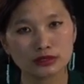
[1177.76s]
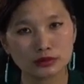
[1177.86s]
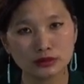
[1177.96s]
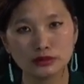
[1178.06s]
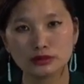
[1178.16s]

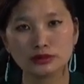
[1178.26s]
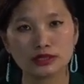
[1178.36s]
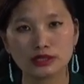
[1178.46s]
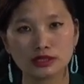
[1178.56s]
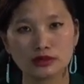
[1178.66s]
as you know, you
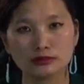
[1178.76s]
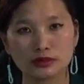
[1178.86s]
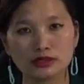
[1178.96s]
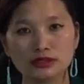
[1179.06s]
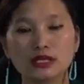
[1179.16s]
can count
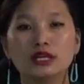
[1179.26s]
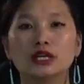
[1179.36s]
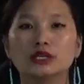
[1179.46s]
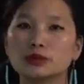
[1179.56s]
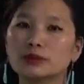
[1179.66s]
bottles,
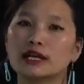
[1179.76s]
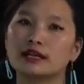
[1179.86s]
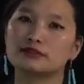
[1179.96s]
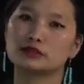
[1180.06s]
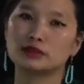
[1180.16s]
you will
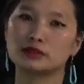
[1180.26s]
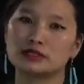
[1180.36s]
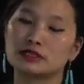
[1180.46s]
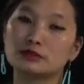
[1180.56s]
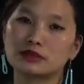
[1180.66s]
have to use
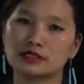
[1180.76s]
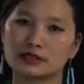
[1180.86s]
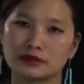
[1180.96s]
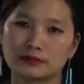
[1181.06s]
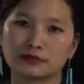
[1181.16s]
the word
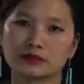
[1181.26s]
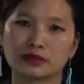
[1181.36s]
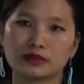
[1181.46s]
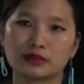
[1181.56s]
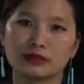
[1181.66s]

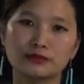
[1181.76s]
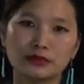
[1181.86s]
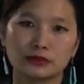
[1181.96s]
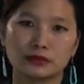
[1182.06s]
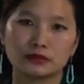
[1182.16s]

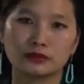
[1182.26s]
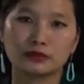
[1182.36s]
few